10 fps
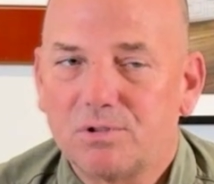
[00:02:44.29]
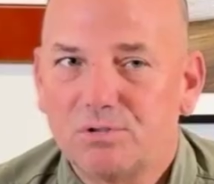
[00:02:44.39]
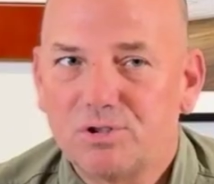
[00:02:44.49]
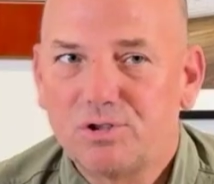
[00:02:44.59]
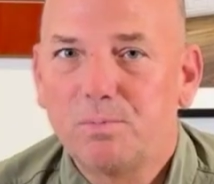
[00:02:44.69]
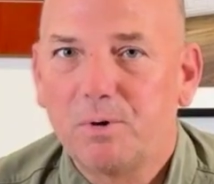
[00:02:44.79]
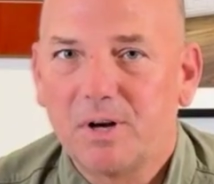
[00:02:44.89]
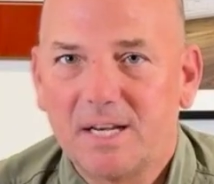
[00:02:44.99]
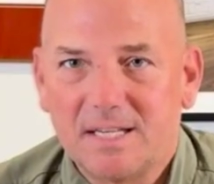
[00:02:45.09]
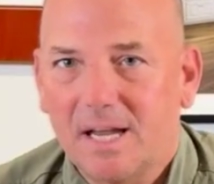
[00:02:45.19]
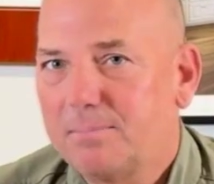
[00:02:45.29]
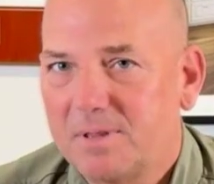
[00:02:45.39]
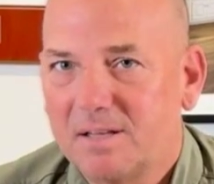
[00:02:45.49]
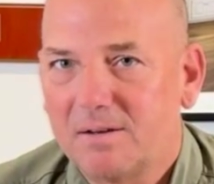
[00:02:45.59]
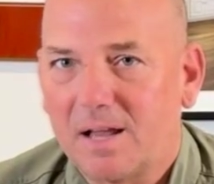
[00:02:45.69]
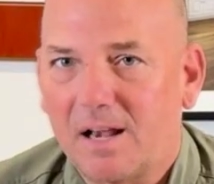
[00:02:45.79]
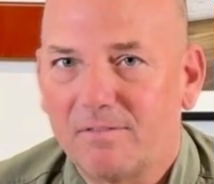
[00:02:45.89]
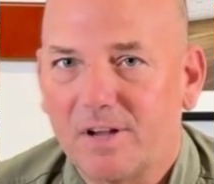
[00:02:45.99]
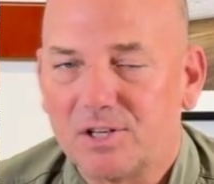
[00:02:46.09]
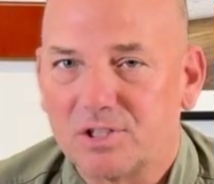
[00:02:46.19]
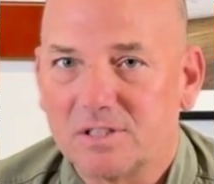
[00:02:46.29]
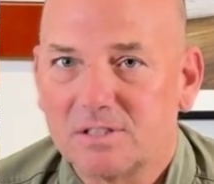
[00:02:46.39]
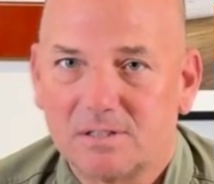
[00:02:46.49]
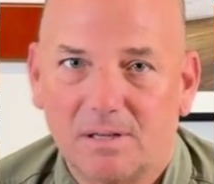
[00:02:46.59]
do super in-depth elevations,